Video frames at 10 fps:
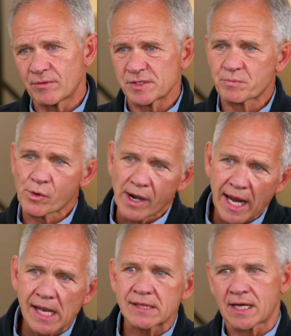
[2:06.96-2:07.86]
I was
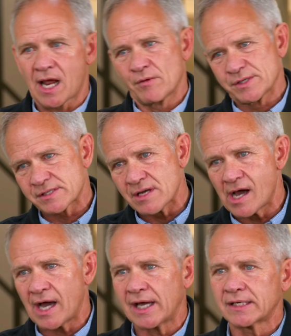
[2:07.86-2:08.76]
praying that I was
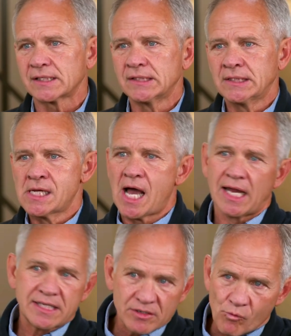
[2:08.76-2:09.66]
not.
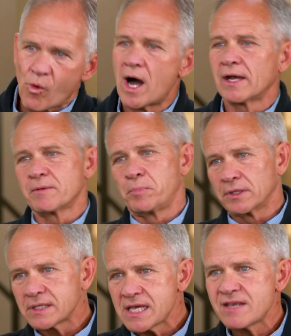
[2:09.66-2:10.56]
I didn't want to
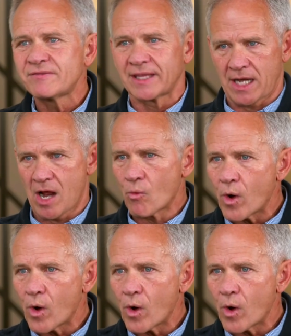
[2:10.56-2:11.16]
believe that I